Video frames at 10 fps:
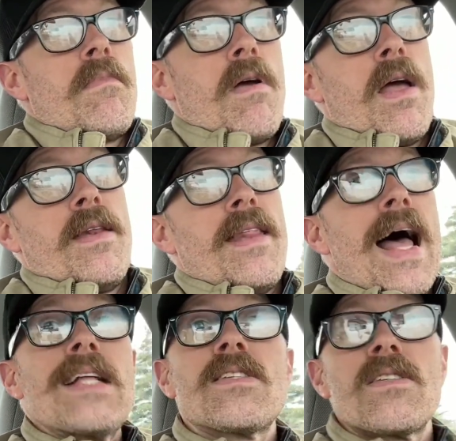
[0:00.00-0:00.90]
And
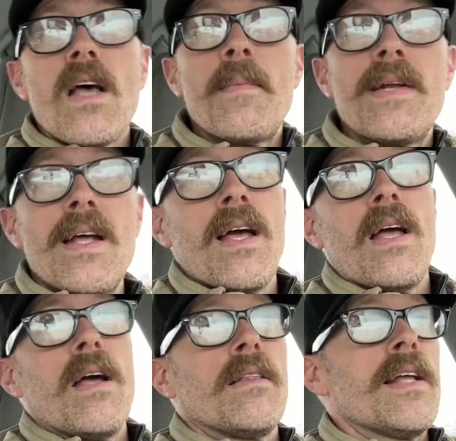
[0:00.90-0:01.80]
that's, I mean,
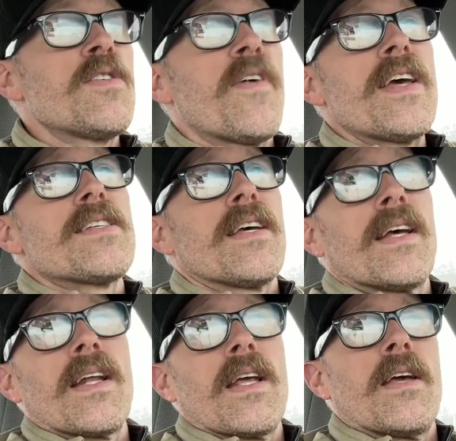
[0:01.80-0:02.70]
let's face
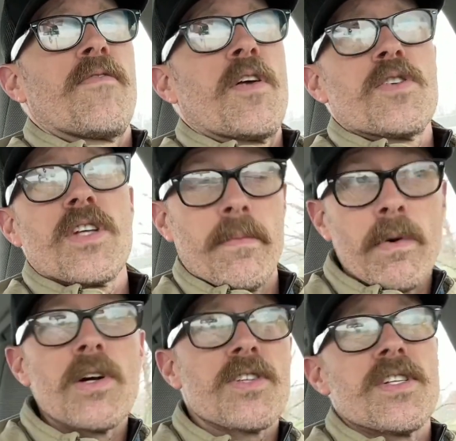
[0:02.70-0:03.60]
it, if there's an
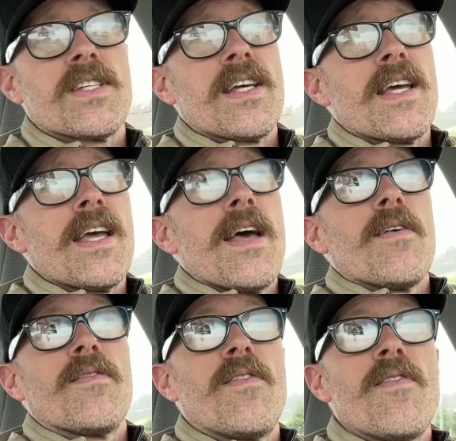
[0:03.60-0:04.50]
emergency,
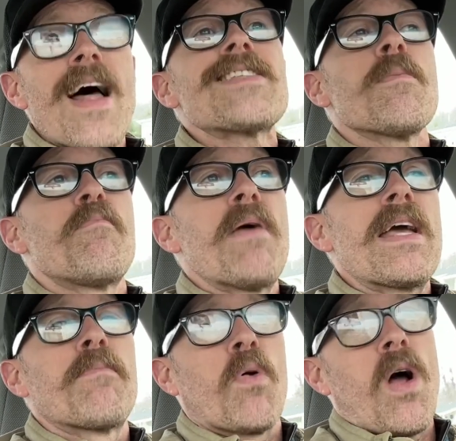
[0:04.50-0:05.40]
that's a
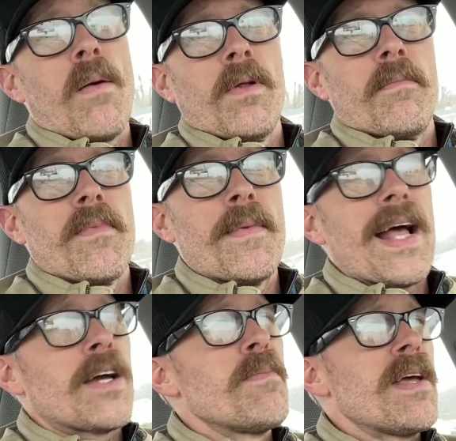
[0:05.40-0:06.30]
big problem. I mean,
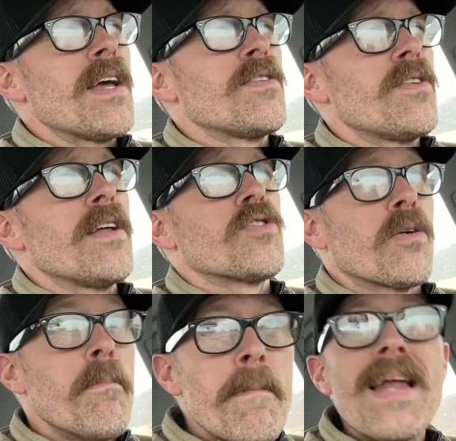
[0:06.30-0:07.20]
that could be a
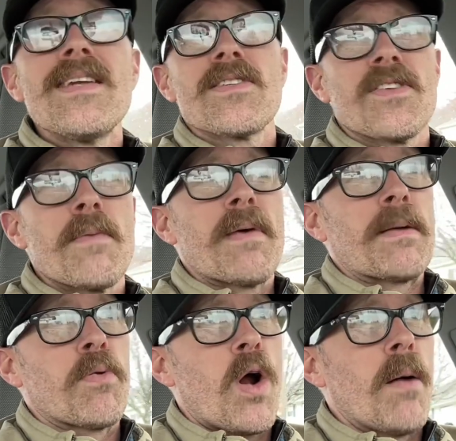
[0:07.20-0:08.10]
tremendously
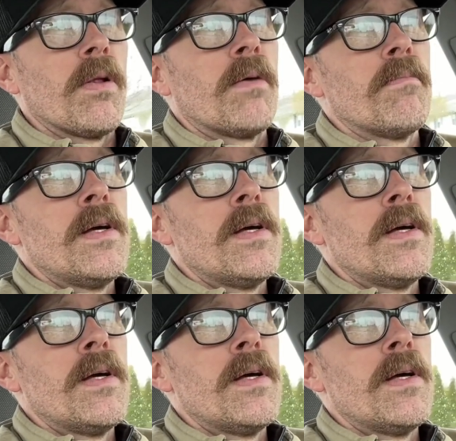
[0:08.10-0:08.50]
big problem.